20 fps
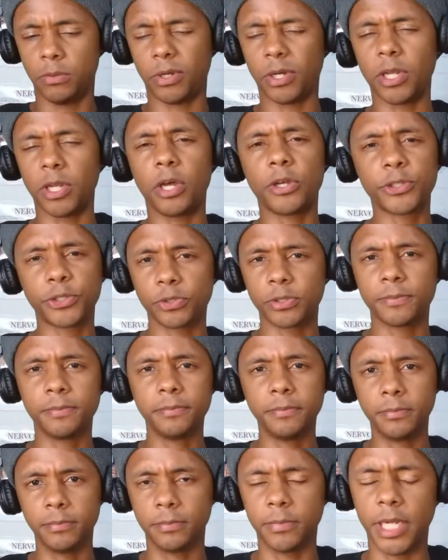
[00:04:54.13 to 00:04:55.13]

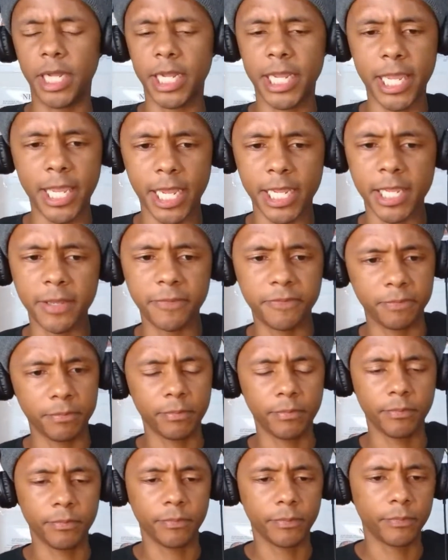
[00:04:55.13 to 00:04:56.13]
colostrum, I keep
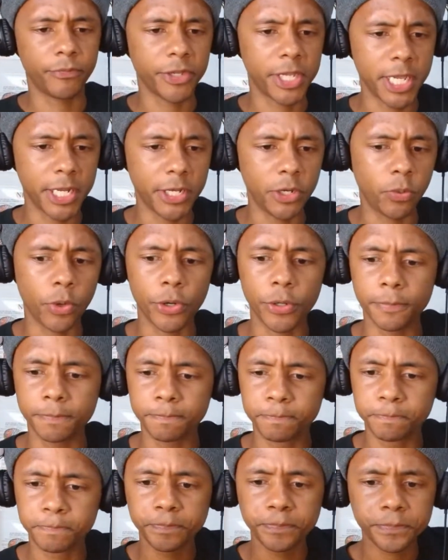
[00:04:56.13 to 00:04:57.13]
forgetting the word.
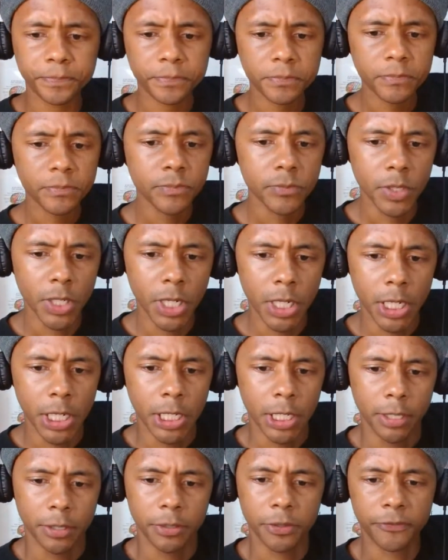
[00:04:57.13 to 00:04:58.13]

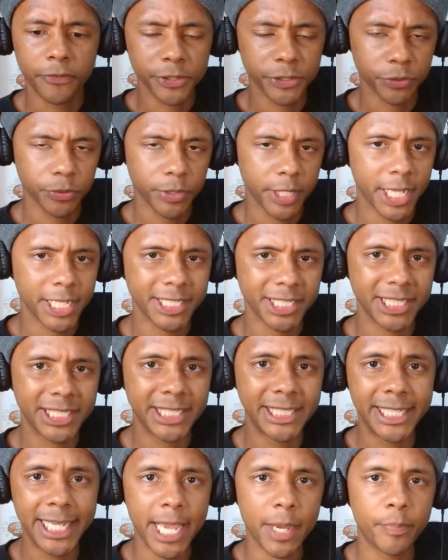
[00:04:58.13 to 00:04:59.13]
The first 3 days is
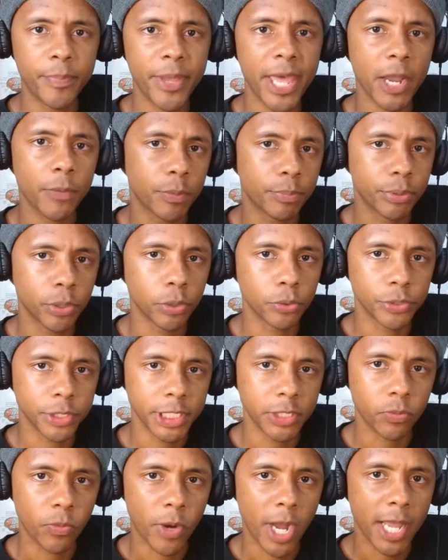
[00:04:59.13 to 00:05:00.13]
jam packed with
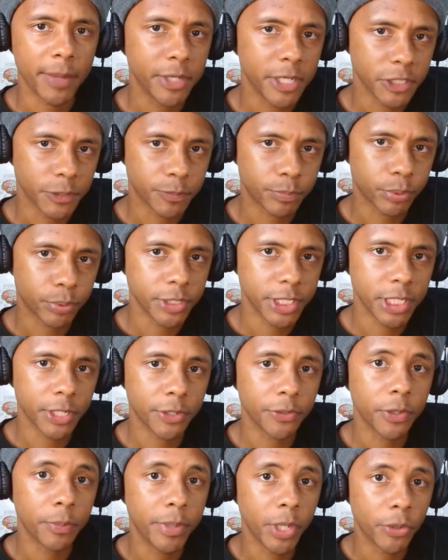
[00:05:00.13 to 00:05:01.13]
protein. Why? Because protein
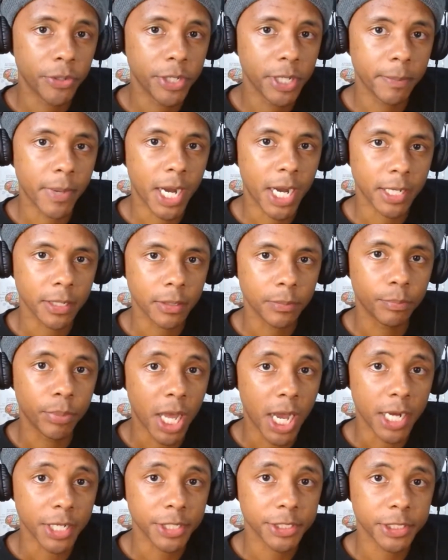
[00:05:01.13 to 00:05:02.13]
are the building
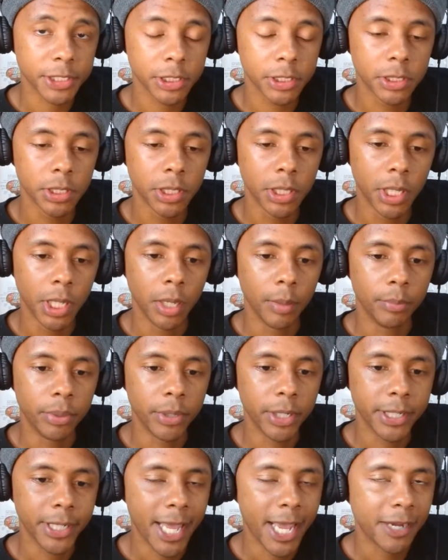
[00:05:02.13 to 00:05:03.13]
blocks.
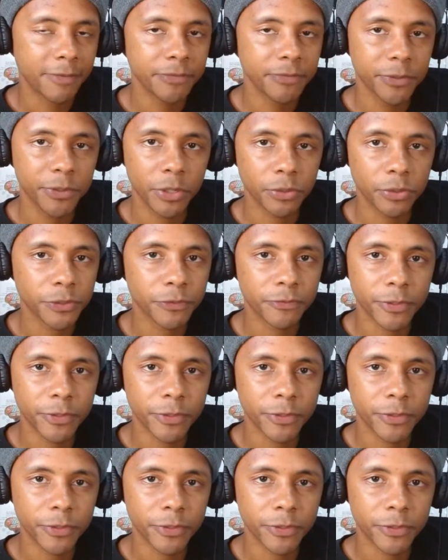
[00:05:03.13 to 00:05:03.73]
But after those